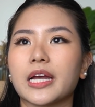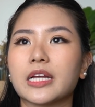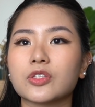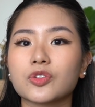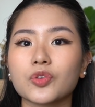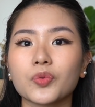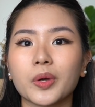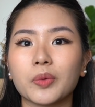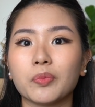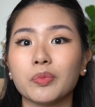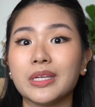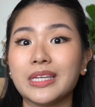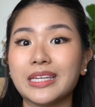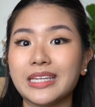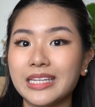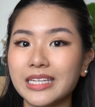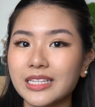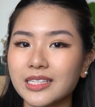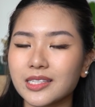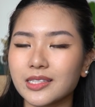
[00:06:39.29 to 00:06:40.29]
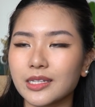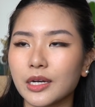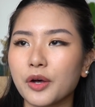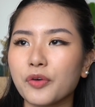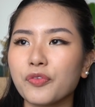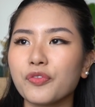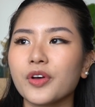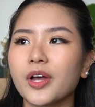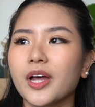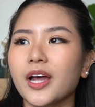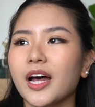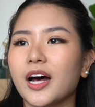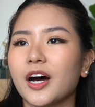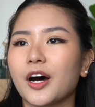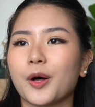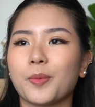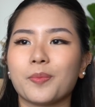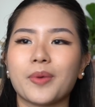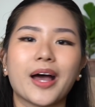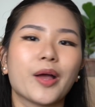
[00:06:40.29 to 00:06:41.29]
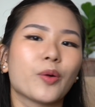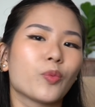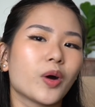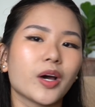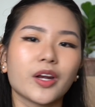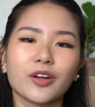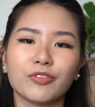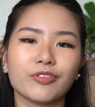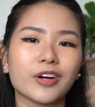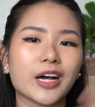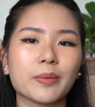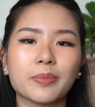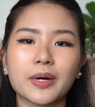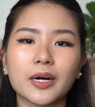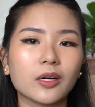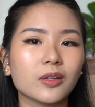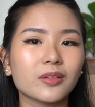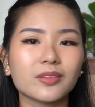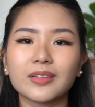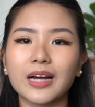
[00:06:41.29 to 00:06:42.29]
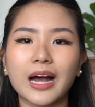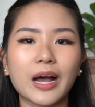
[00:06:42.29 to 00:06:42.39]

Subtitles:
And so when we eat stuff, I want to vibe out.